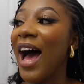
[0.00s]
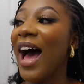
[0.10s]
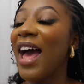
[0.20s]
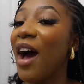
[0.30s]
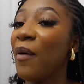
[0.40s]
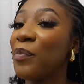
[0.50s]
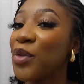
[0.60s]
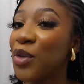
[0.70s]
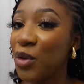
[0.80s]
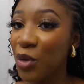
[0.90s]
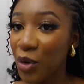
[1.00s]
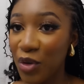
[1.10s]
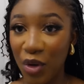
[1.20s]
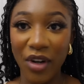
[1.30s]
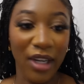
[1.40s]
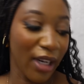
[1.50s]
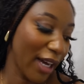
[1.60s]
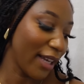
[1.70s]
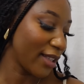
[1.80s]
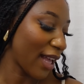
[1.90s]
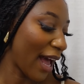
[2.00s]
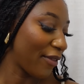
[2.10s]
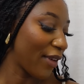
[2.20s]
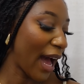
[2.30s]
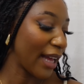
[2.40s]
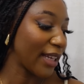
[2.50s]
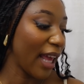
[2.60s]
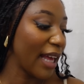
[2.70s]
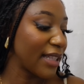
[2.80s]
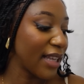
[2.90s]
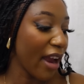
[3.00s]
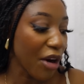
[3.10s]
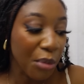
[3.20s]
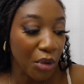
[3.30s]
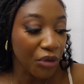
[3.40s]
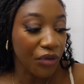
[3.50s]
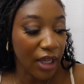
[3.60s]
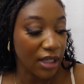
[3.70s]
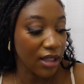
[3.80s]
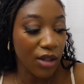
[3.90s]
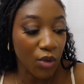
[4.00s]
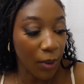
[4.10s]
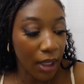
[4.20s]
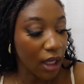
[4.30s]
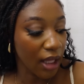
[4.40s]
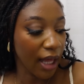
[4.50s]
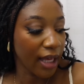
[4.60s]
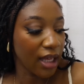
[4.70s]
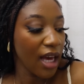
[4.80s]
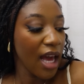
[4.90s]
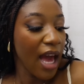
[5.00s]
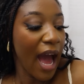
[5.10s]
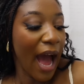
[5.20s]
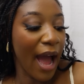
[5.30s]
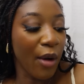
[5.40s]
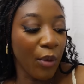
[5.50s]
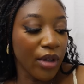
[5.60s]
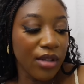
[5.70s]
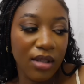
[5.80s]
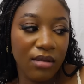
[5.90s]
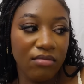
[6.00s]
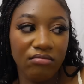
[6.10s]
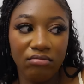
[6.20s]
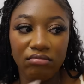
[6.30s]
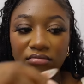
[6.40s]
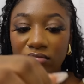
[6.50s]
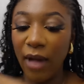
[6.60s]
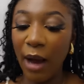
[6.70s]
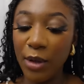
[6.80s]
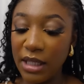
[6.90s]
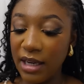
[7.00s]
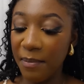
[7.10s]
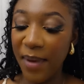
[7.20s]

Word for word: I am so sorry, guys. I've had a terrible face this week. Like I was, I was in a